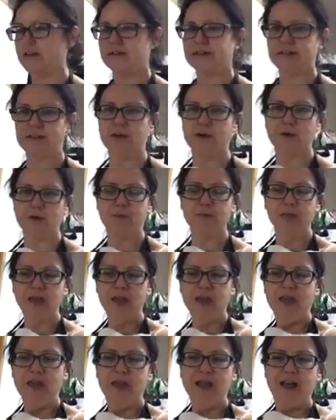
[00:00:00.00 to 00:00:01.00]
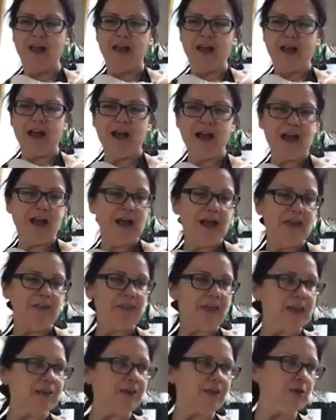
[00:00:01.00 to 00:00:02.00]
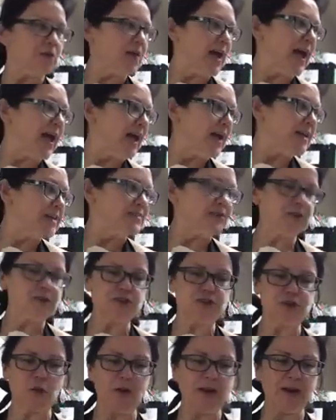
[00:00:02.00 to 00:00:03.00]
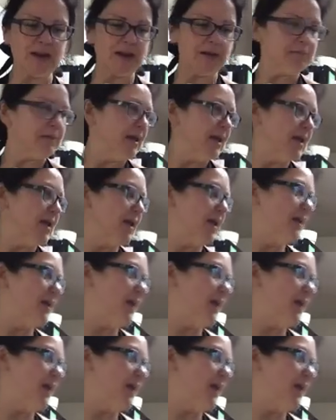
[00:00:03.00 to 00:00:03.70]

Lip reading: So thank you guys for joining me. And